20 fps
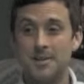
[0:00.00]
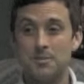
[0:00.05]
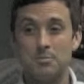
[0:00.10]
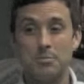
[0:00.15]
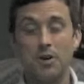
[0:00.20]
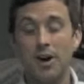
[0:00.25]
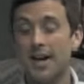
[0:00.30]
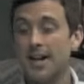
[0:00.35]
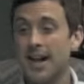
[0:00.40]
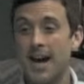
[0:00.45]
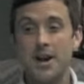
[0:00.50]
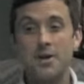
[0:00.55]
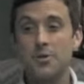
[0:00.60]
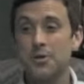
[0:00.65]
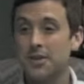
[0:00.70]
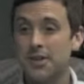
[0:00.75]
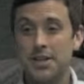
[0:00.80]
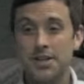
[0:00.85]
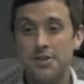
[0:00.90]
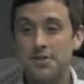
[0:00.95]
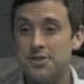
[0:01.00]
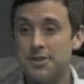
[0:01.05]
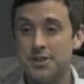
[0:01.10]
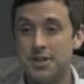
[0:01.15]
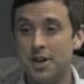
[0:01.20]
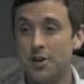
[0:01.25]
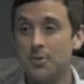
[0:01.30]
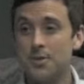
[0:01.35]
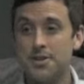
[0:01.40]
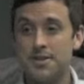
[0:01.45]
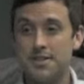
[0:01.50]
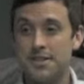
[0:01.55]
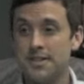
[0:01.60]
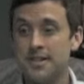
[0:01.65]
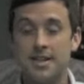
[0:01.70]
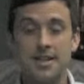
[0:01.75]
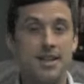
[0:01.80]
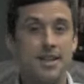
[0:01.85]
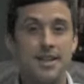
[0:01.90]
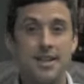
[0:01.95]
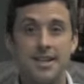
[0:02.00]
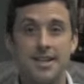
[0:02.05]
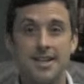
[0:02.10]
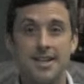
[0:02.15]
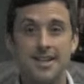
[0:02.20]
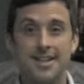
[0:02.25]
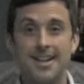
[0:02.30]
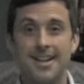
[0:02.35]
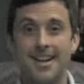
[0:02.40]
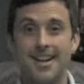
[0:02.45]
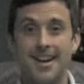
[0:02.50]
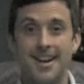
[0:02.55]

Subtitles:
Brian, I don't think you should go into anything